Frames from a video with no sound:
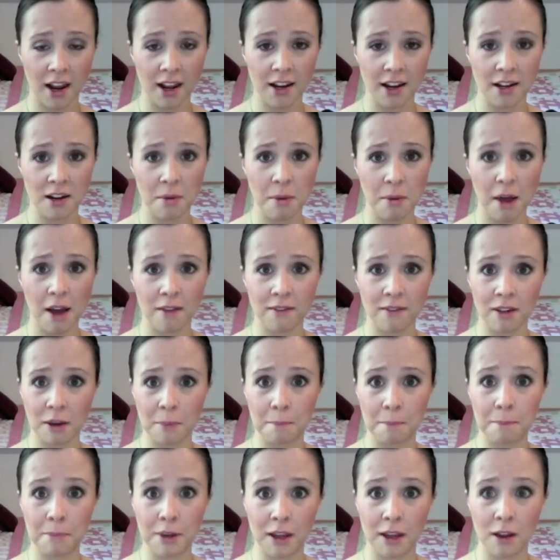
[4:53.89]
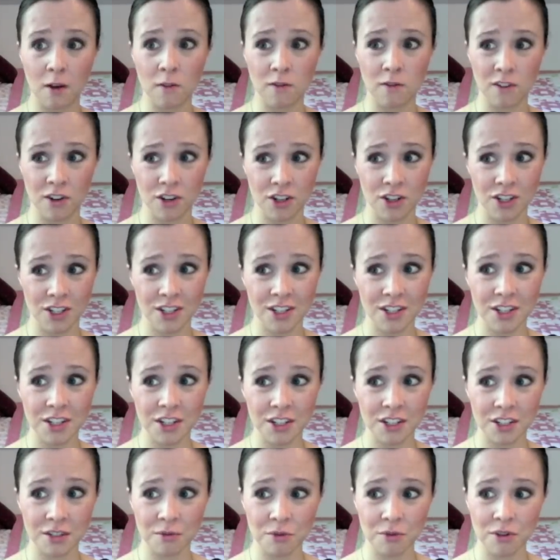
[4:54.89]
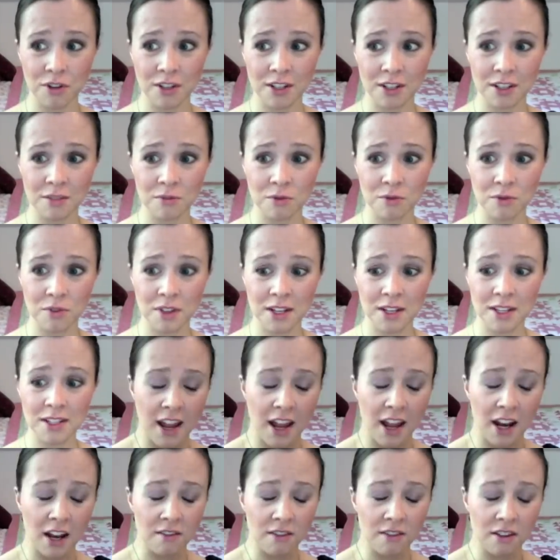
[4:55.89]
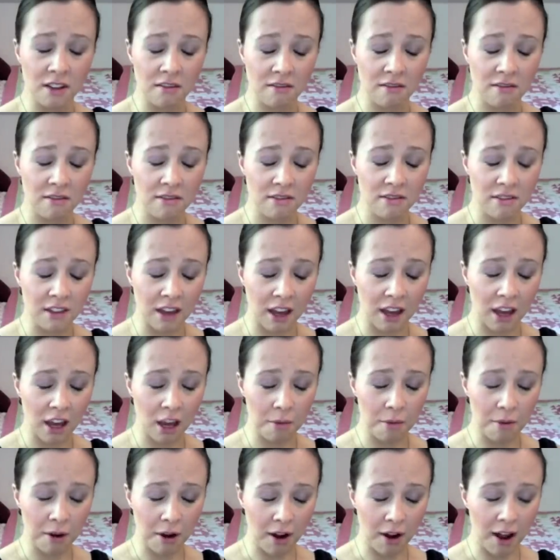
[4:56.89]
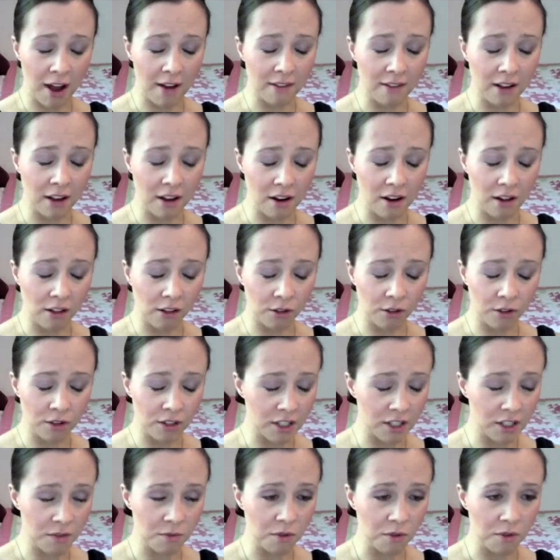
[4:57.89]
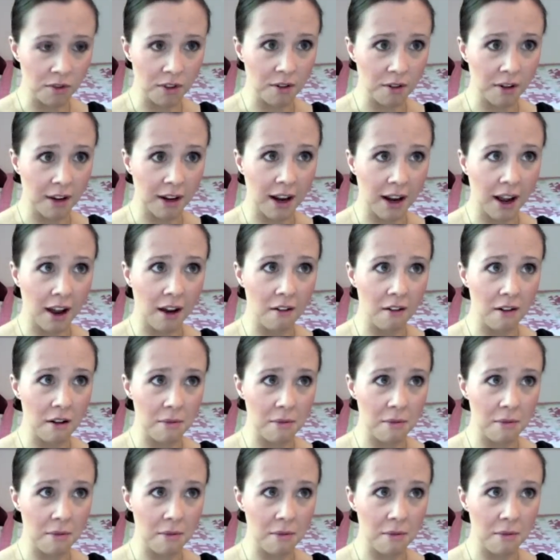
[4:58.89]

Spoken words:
End up having a big aversion to some green smoothies. Can't even think about having another green smoothie right now.